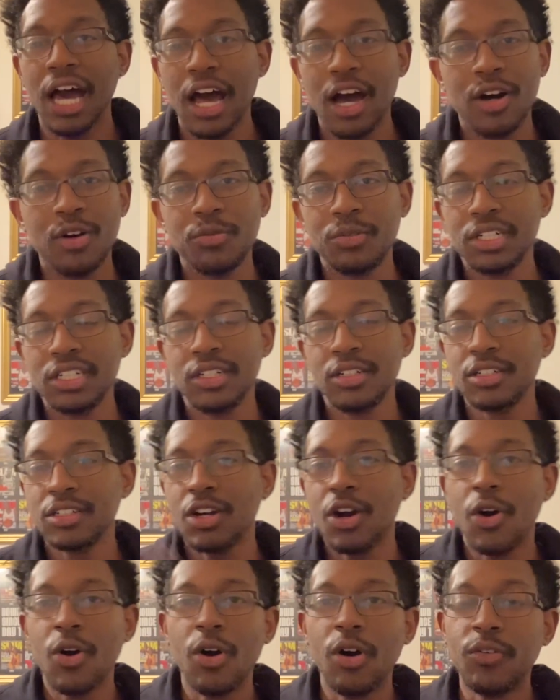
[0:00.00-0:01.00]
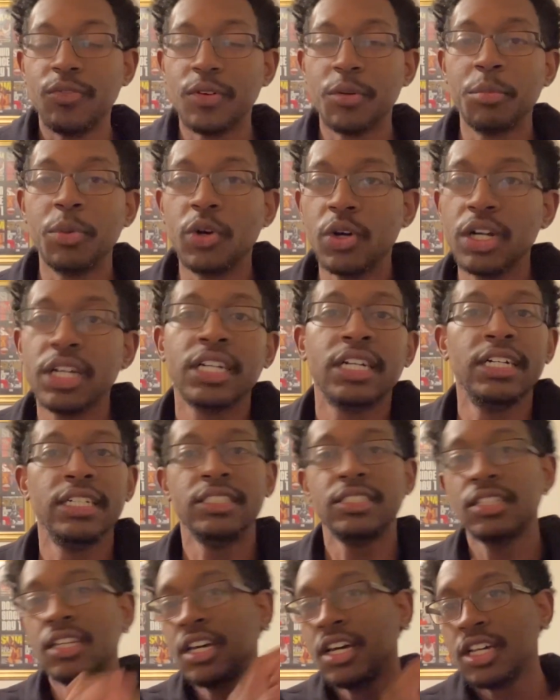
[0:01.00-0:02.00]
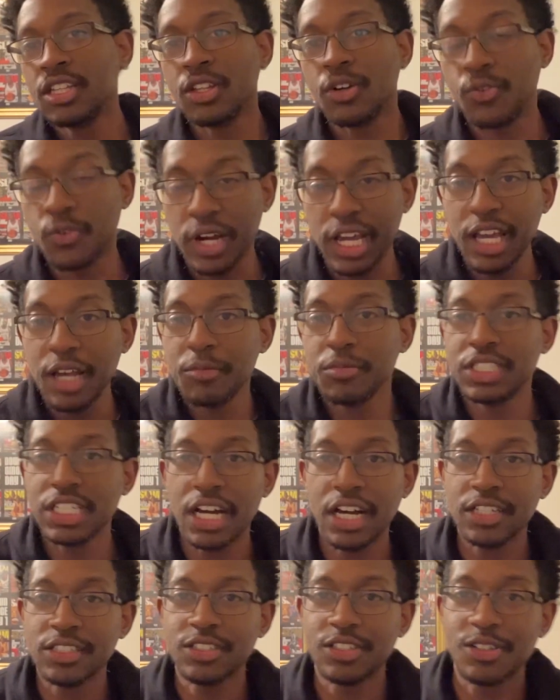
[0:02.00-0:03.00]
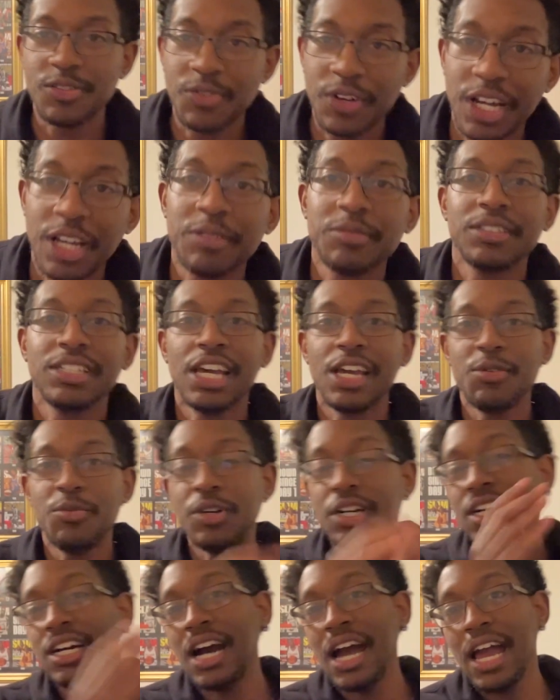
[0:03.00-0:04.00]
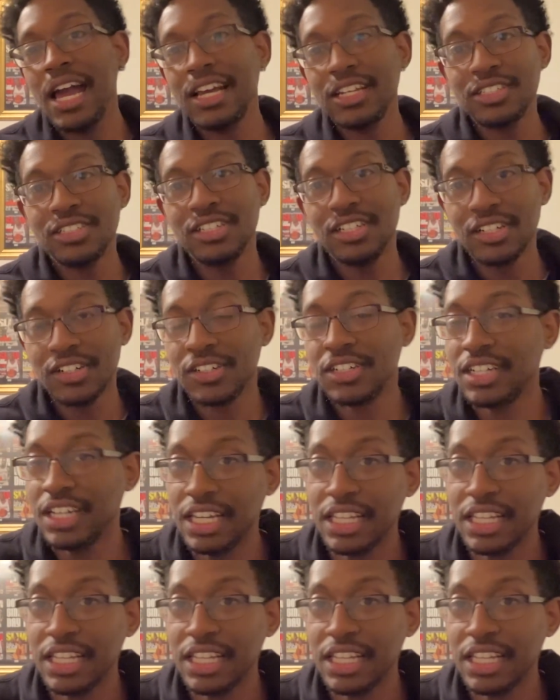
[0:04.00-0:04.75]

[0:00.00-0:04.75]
I don't want to go overboard because the Rams, shout out to the Rams, they won last year,